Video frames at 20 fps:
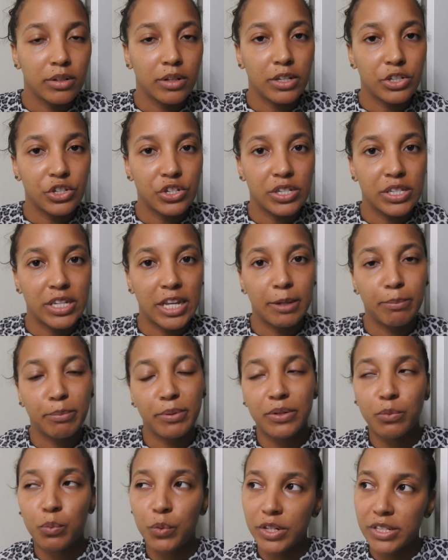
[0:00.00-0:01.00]
And she's like,
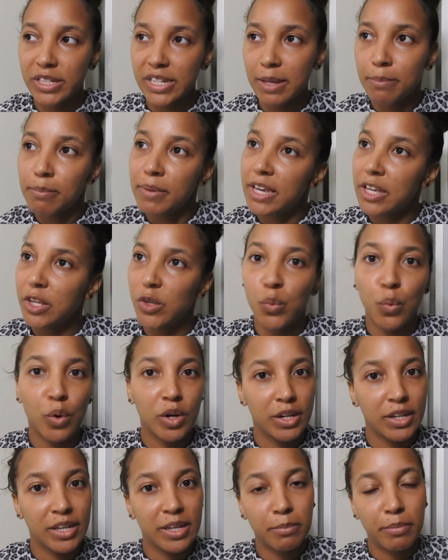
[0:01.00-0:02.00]
but what does that mean? You
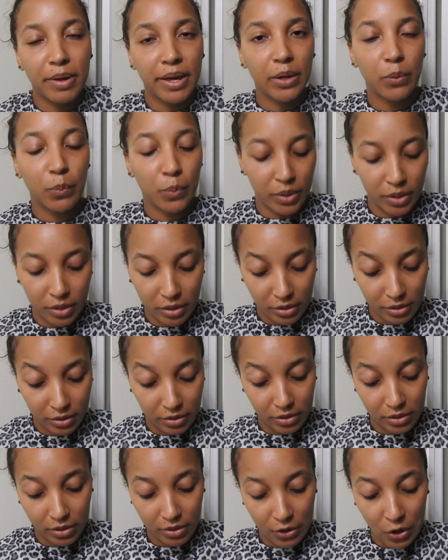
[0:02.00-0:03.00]
want to get back with
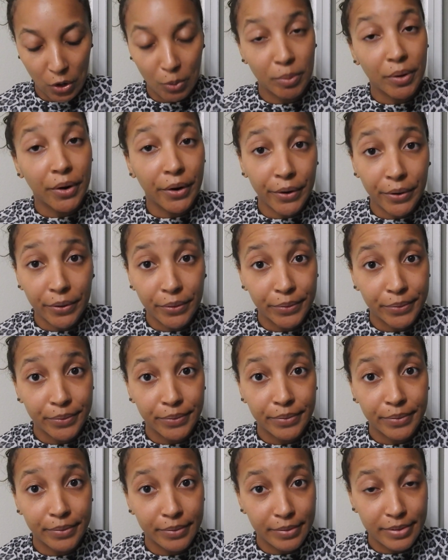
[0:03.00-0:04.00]
a homegirl,
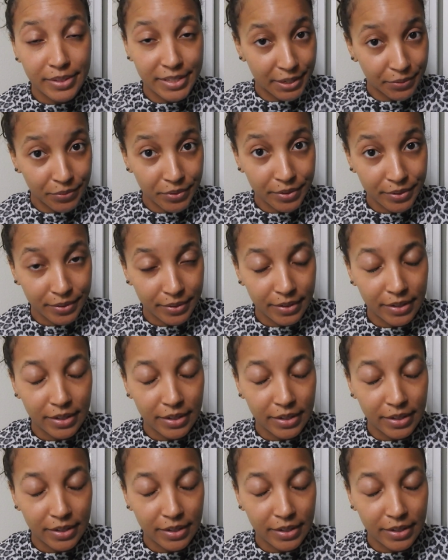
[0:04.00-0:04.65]
Sarah?